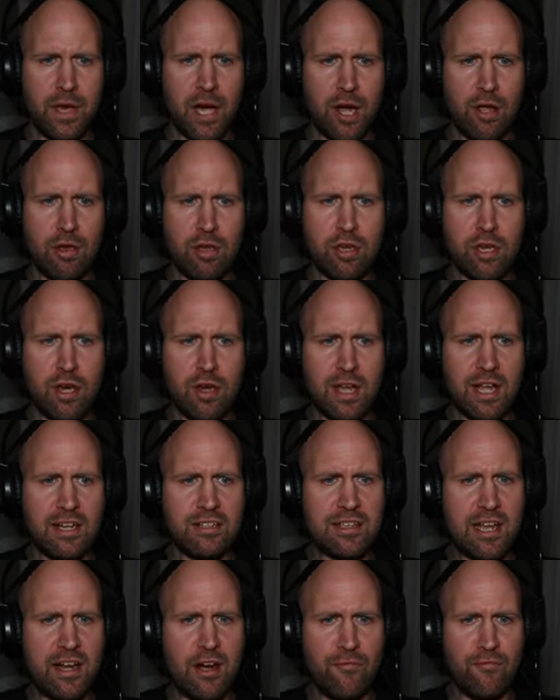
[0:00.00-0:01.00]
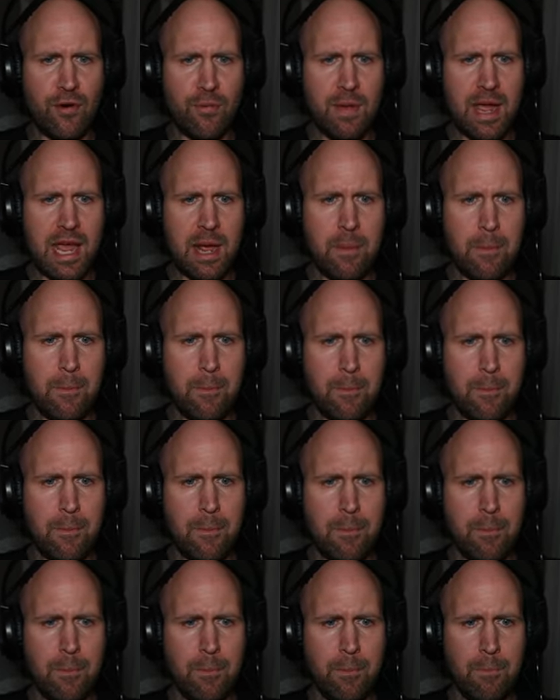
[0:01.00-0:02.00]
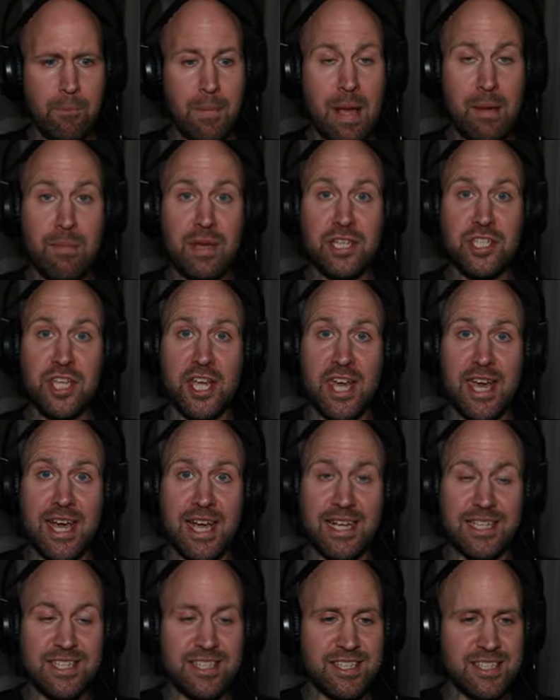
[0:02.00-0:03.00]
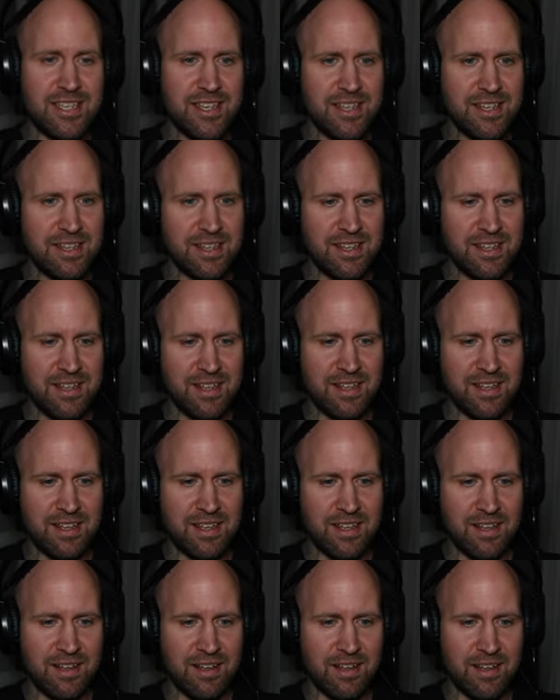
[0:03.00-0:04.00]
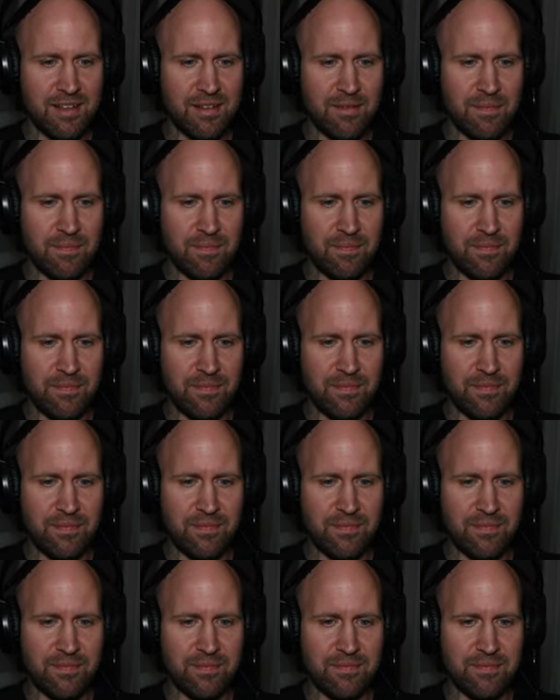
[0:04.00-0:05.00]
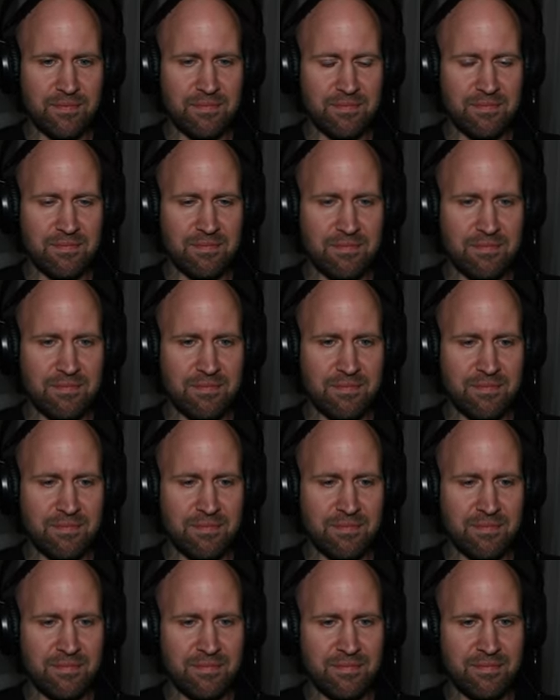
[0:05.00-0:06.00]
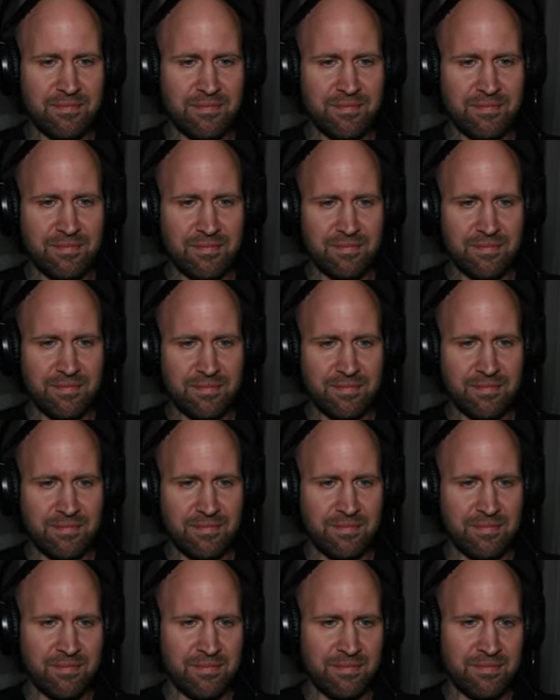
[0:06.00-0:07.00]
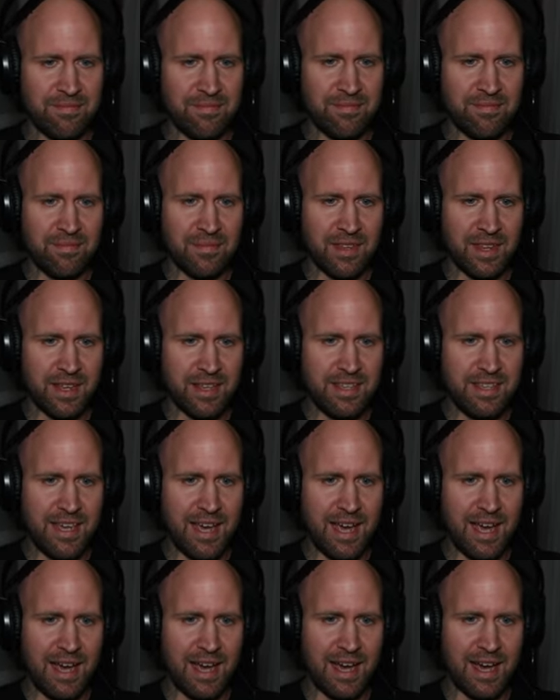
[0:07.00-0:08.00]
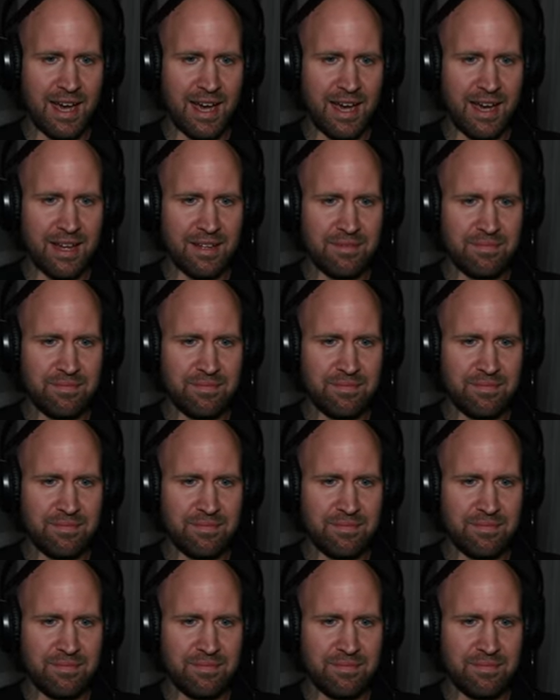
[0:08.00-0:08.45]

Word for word: Are you cooking dinner for me? Maybe she is. Oh man, this brings back so many memories. Yeah.